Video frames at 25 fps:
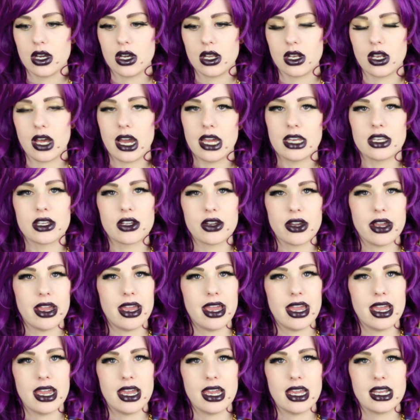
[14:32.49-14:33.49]
lighten your
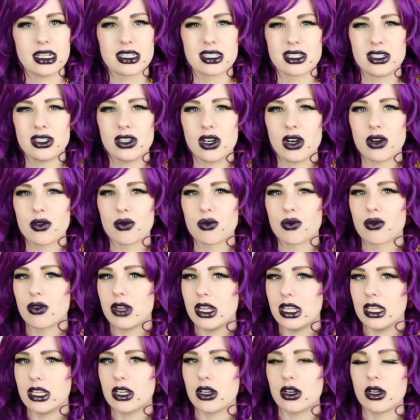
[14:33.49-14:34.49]
hair, it's not
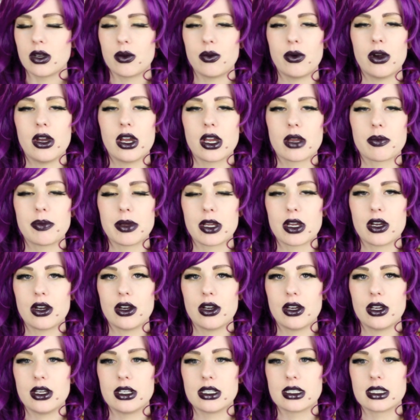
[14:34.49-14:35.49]
really going to work,
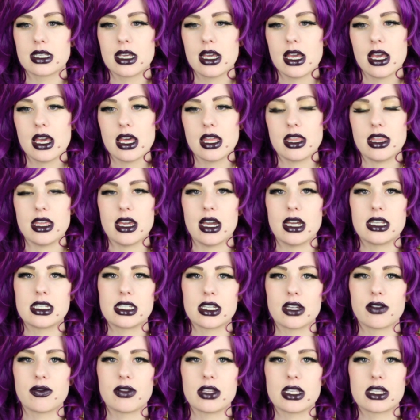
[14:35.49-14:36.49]
because the
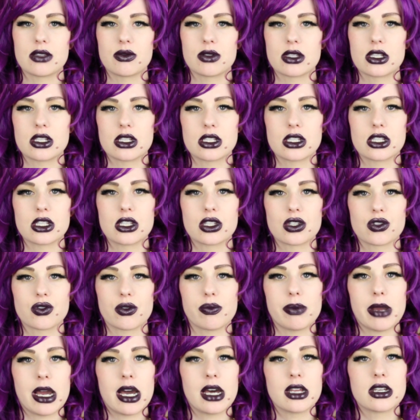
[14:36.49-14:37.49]
idea of this was just to
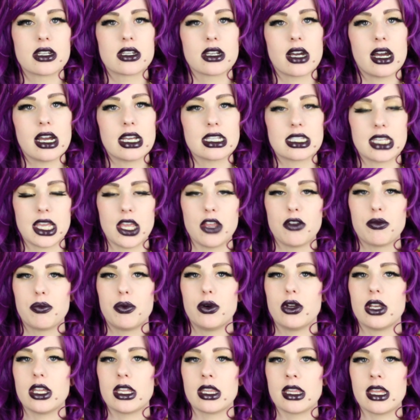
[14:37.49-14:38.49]
strip out dyes that you've
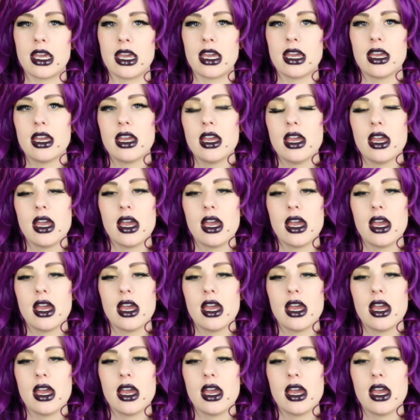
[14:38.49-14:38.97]
put in there.